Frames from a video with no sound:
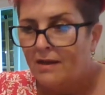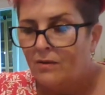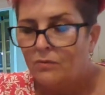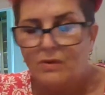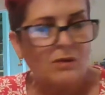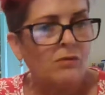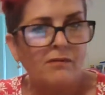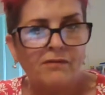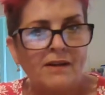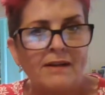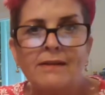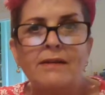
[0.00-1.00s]
we couldn't
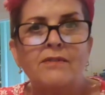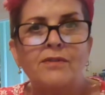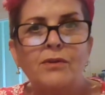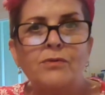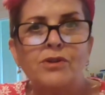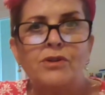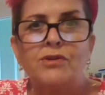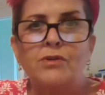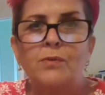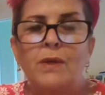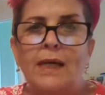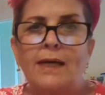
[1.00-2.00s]
find any fuchsias that
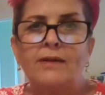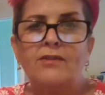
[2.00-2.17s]
we liked.